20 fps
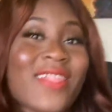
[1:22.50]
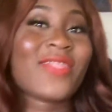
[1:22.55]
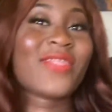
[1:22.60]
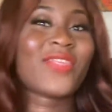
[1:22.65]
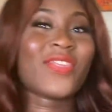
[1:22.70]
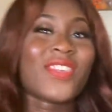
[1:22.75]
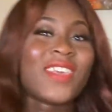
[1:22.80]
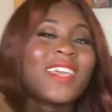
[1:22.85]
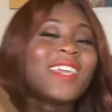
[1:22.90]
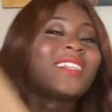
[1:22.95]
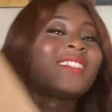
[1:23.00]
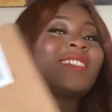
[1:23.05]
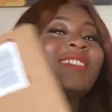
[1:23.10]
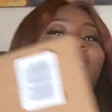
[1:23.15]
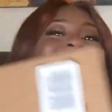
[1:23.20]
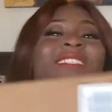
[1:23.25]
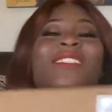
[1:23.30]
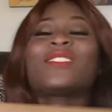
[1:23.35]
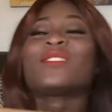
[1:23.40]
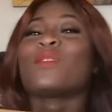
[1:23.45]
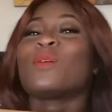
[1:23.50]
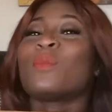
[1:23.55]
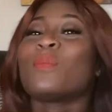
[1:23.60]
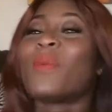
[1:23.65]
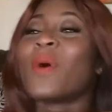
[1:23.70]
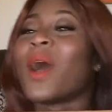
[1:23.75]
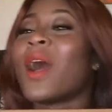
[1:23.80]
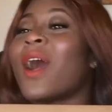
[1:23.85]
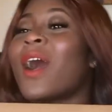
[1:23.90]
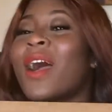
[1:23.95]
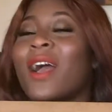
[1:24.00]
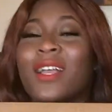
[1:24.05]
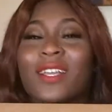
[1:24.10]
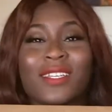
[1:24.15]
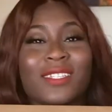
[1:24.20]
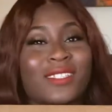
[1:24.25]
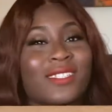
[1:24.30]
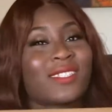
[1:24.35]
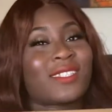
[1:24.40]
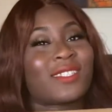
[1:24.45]
This is the
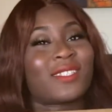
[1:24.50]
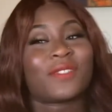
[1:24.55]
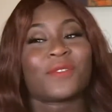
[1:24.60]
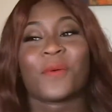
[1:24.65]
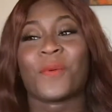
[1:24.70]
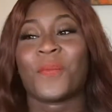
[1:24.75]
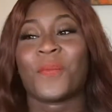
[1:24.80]
box.